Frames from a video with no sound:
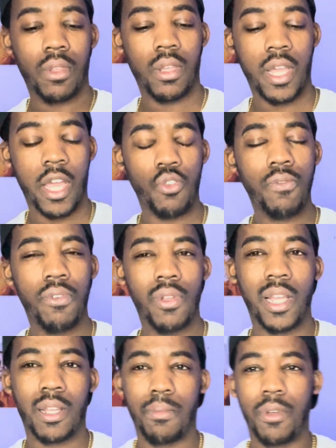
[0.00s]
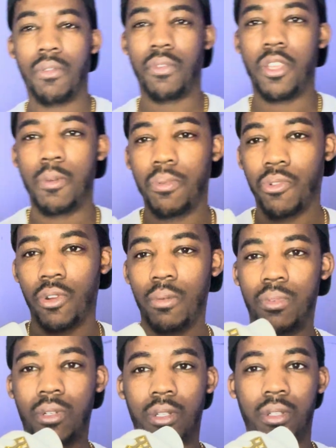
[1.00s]
I do feel like a bit of a hypocrite
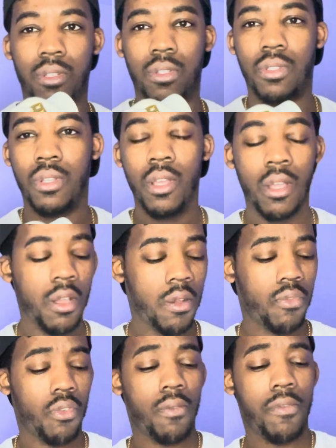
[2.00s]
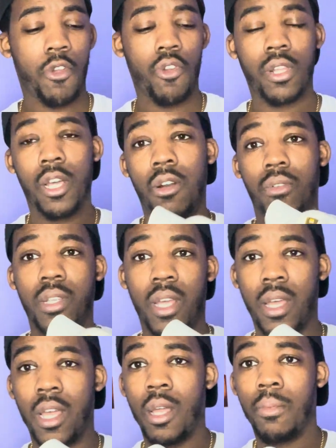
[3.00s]
because for a very long
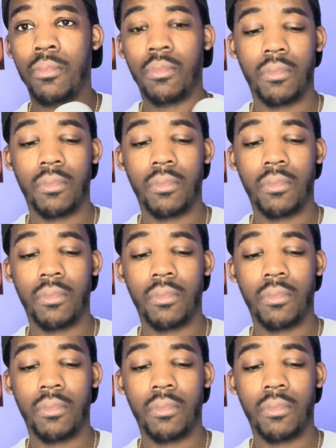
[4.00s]
time,